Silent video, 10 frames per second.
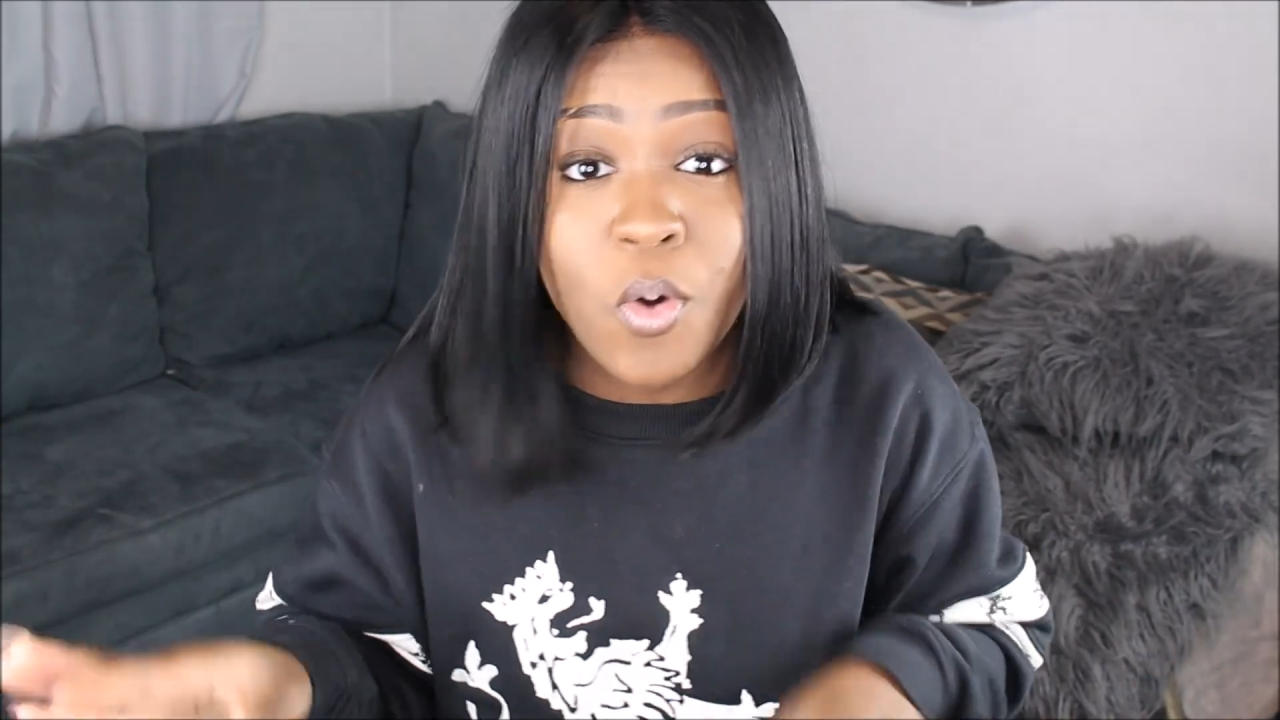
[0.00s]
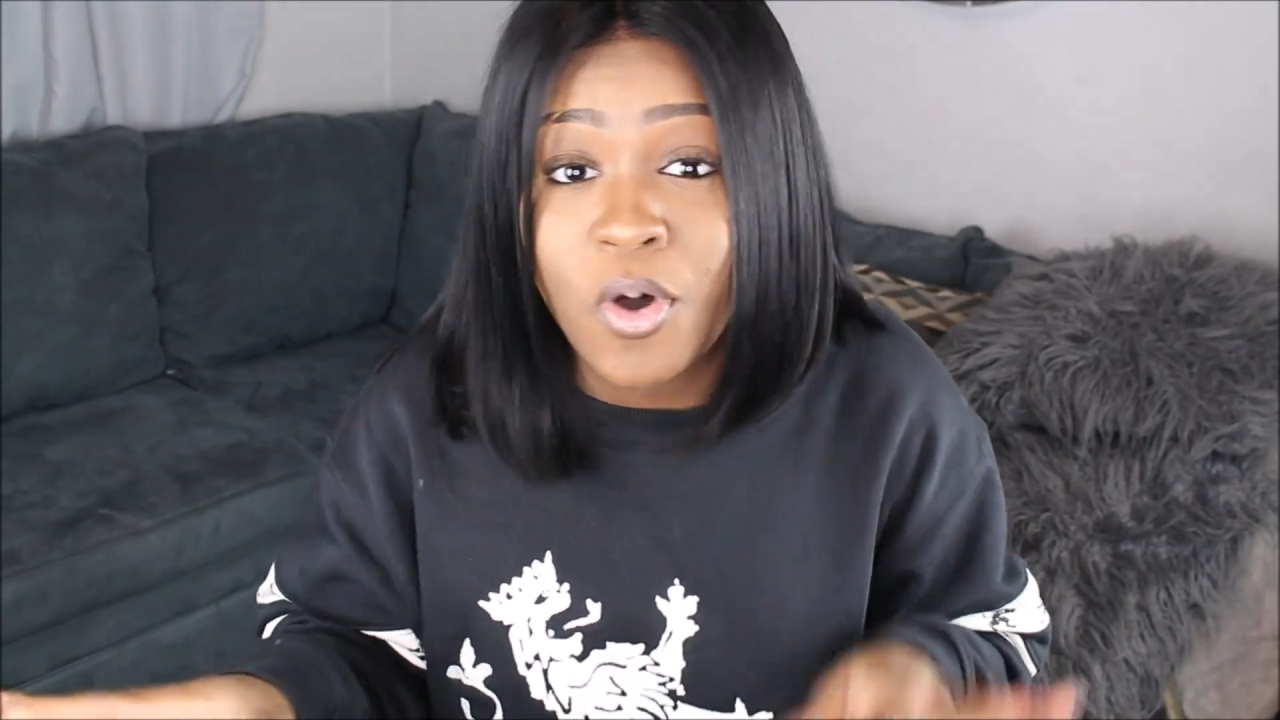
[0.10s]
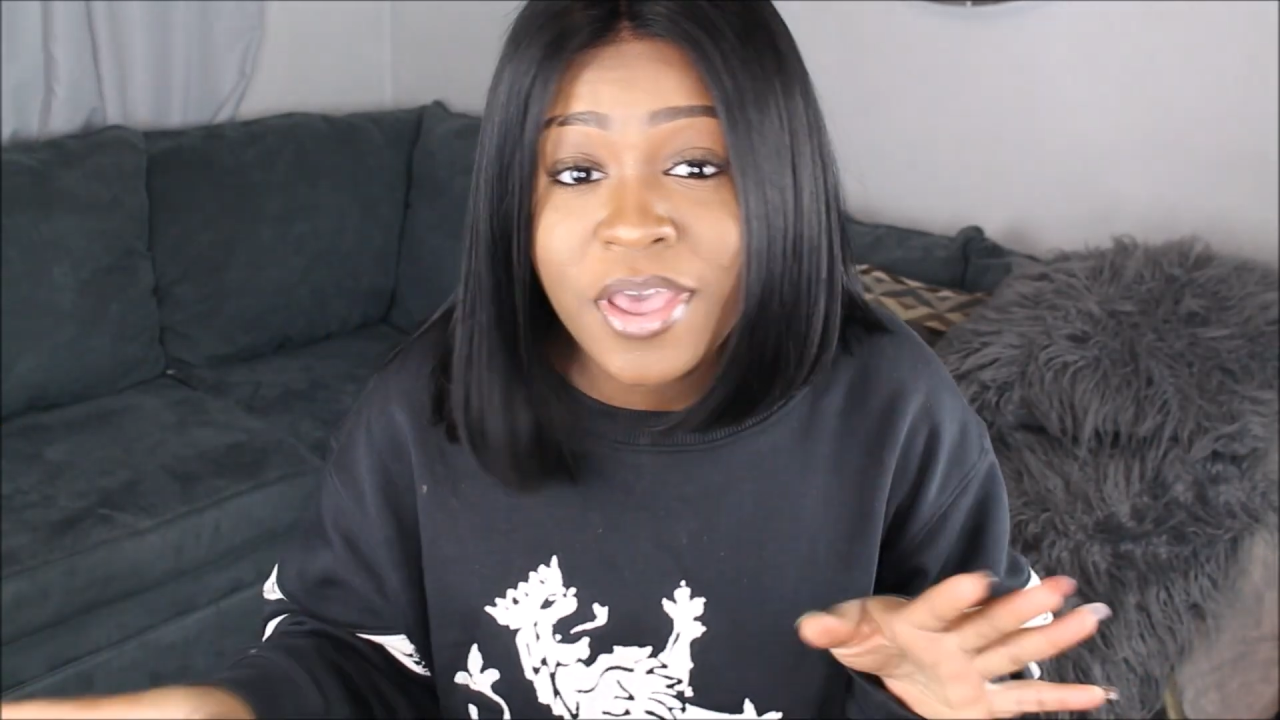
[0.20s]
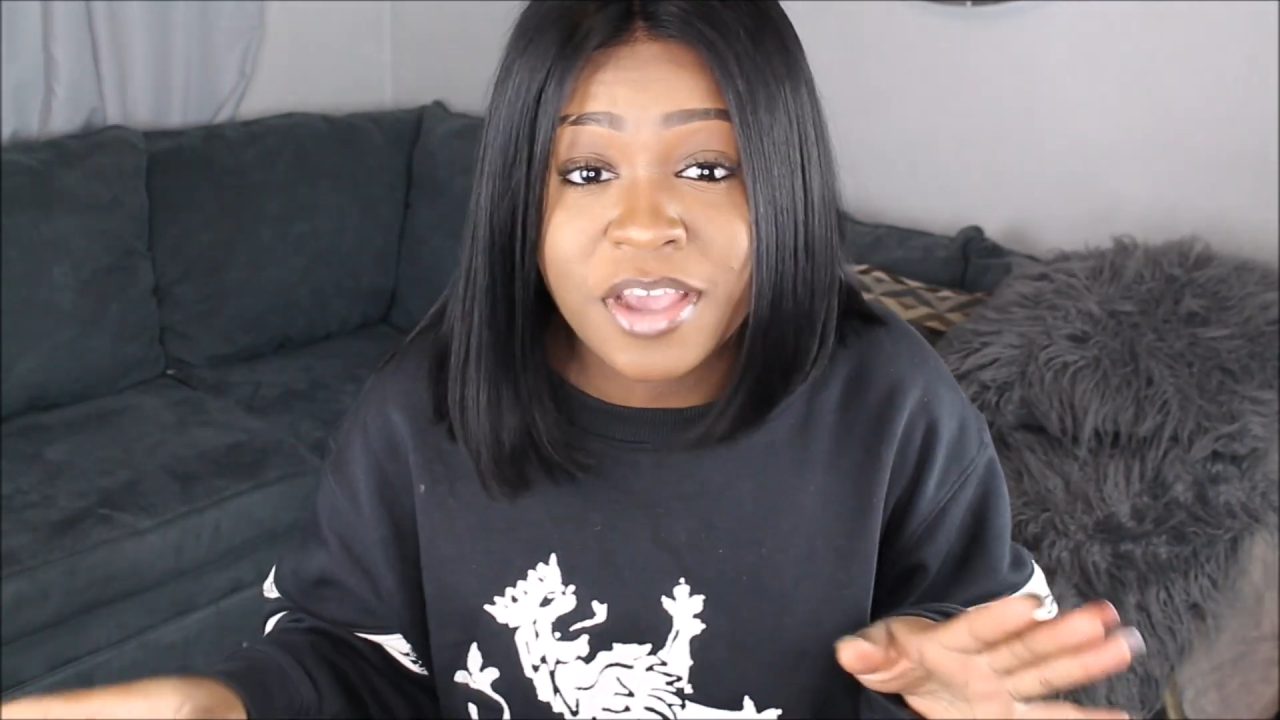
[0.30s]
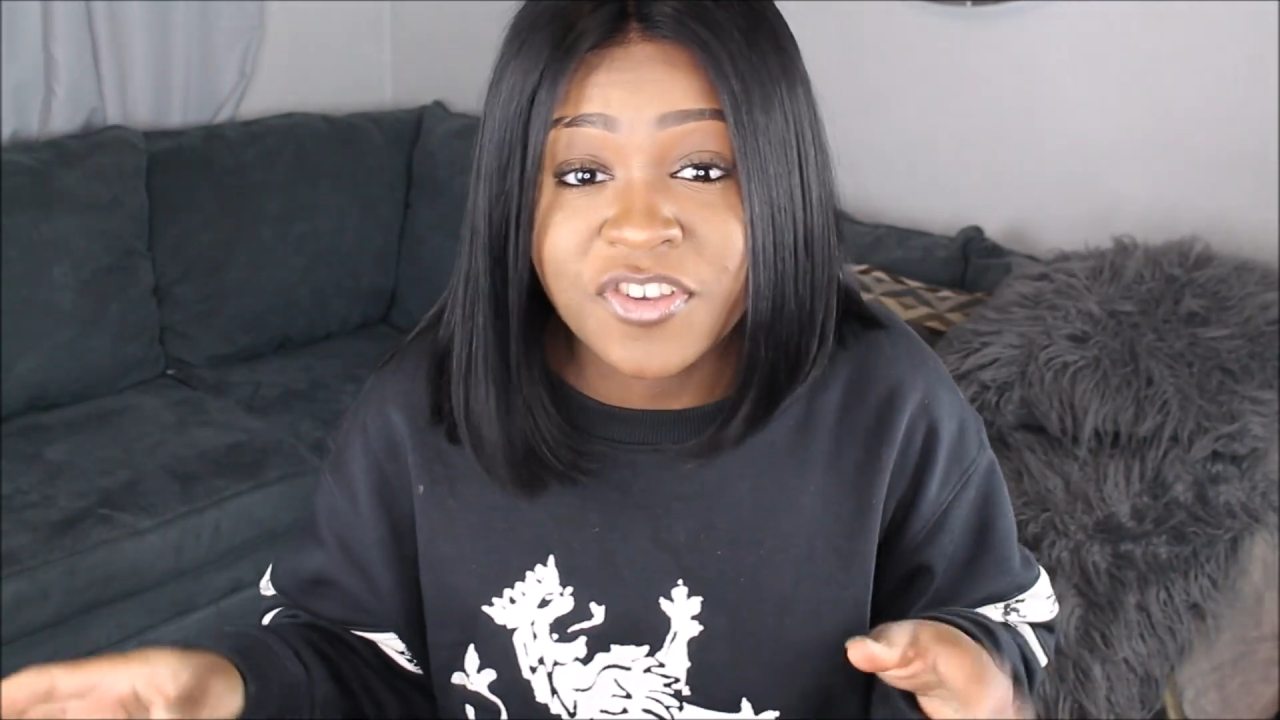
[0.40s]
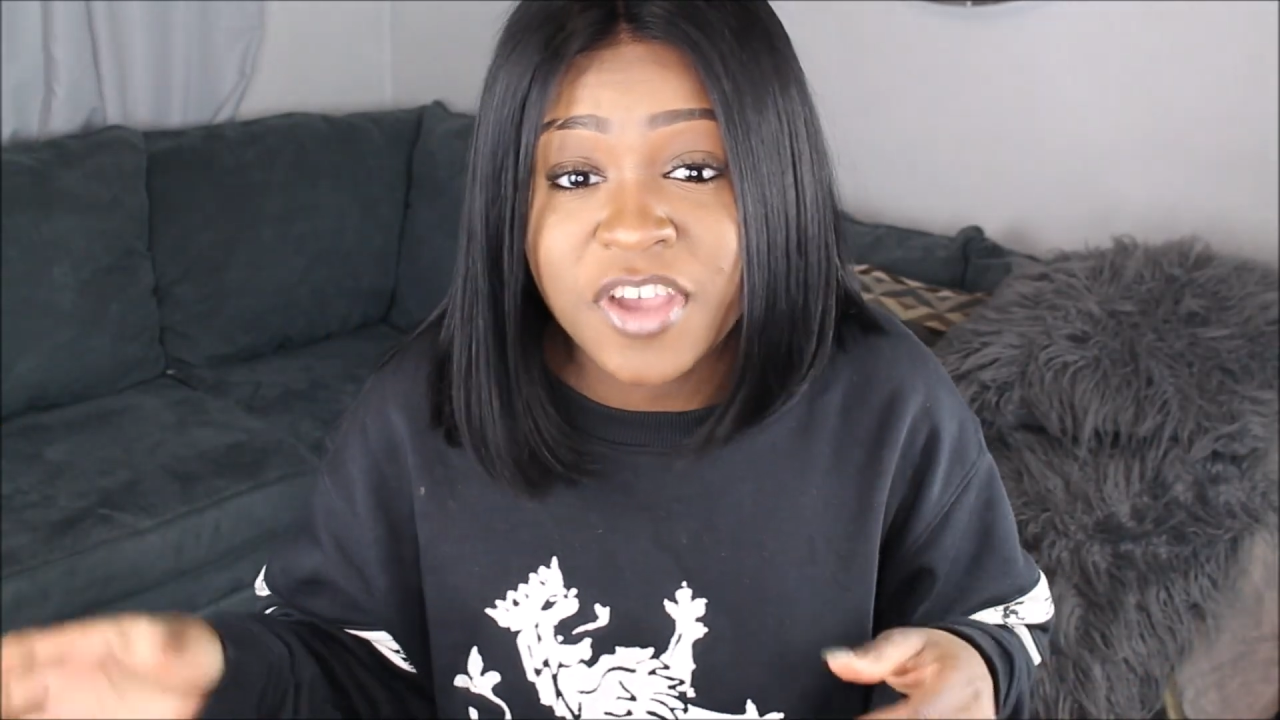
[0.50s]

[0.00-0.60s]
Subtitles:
all hair